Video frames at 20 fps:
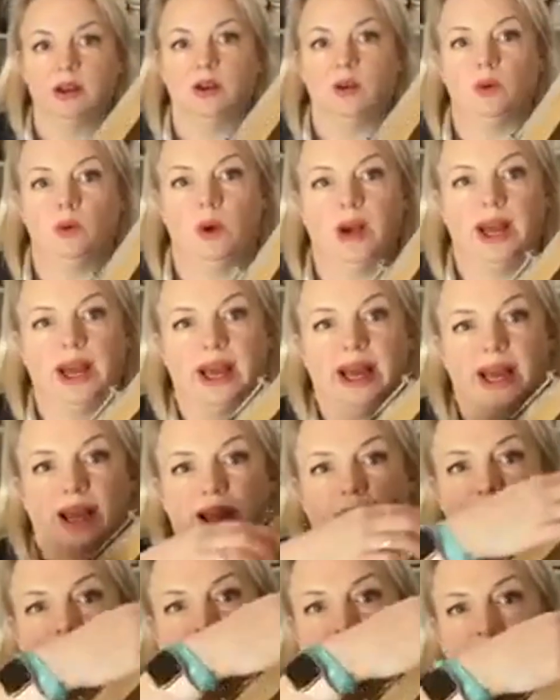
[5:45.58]

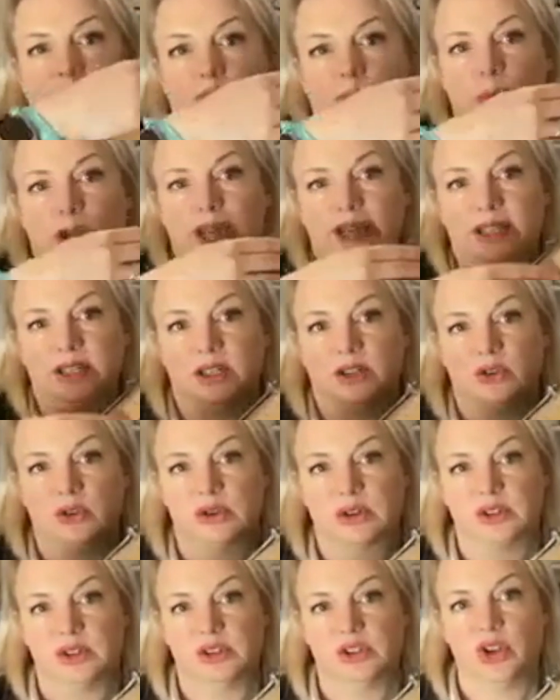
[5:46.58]
where they were painted across
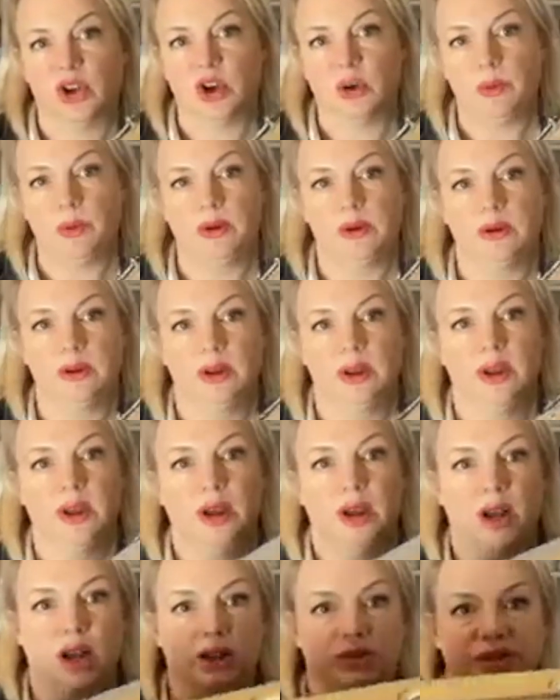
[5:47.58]
the top,
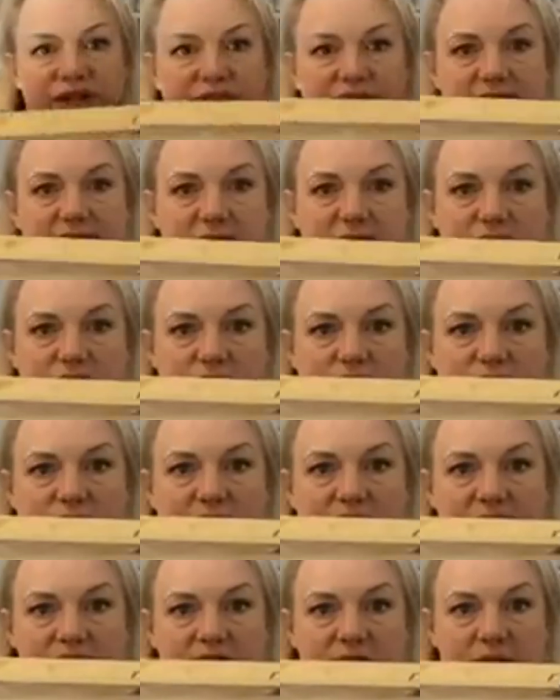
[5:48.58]
I've sanded all of
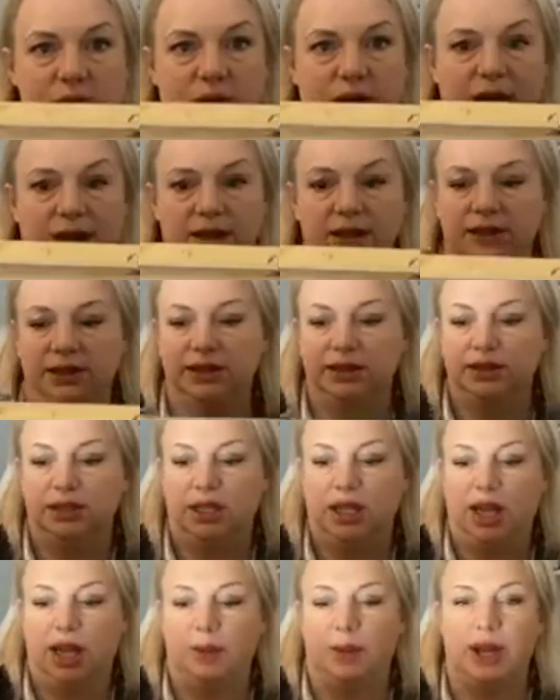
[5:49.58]
that as well,
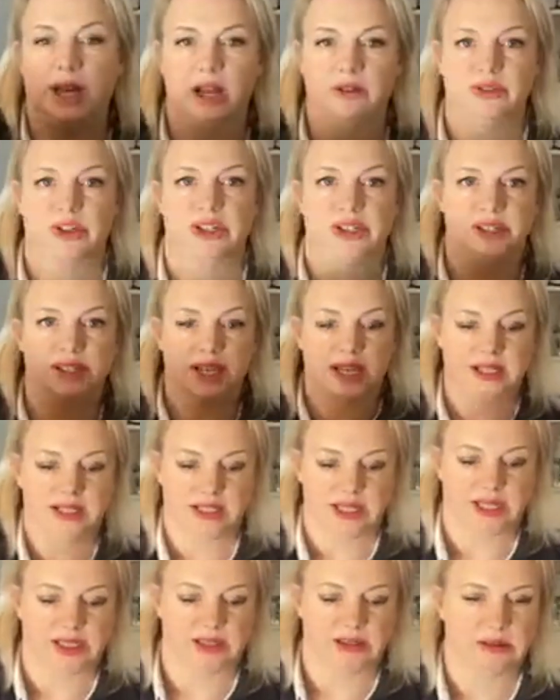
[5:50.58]
and I've just
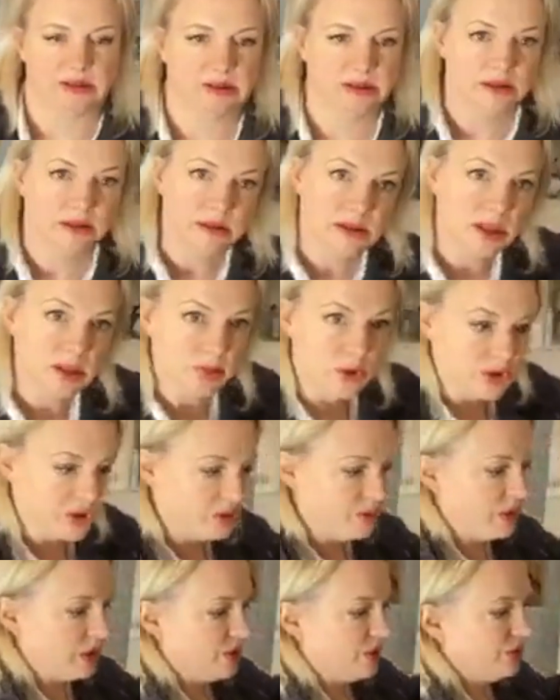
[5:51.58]
sanded the bottom
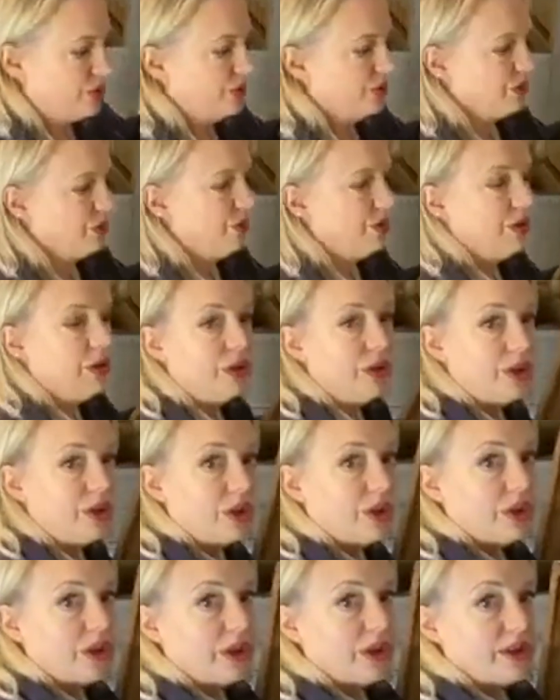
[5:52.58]
of the drawer
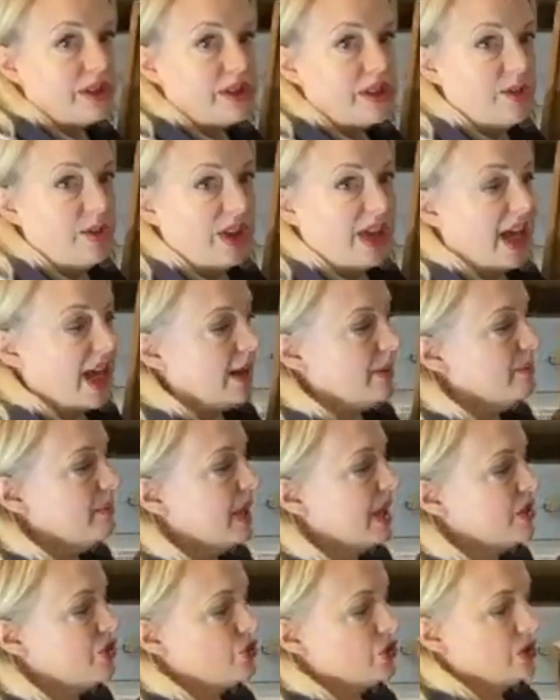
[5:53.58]
to again
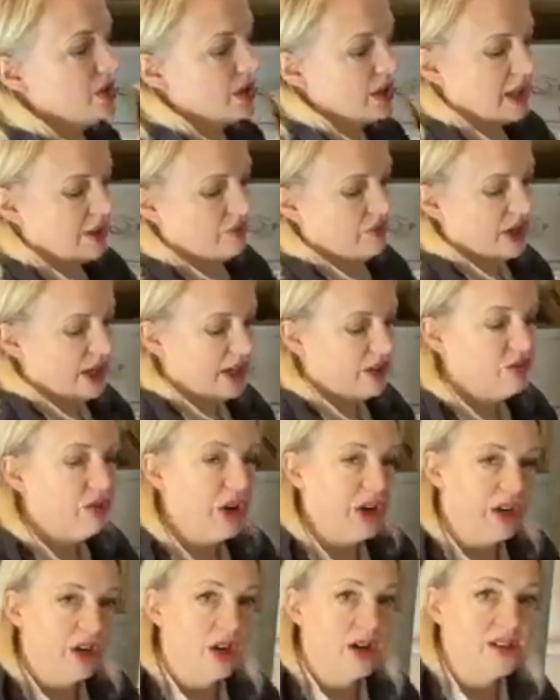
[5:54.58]
make sure that they really
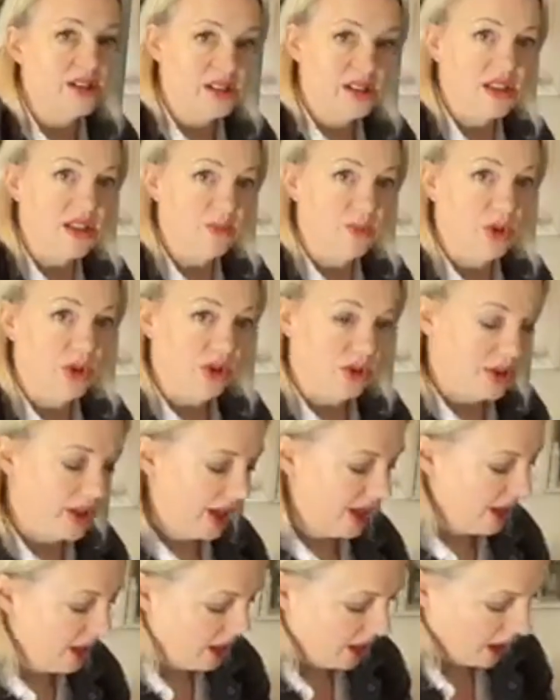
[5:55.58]
run nice and
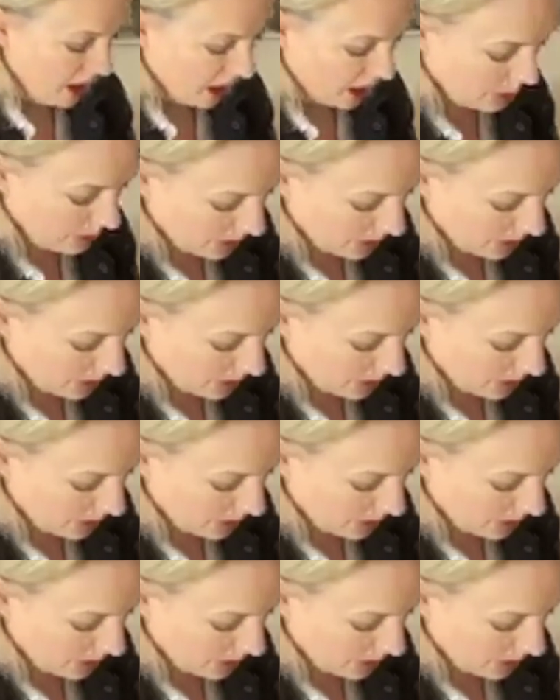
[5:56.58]
smoothly and I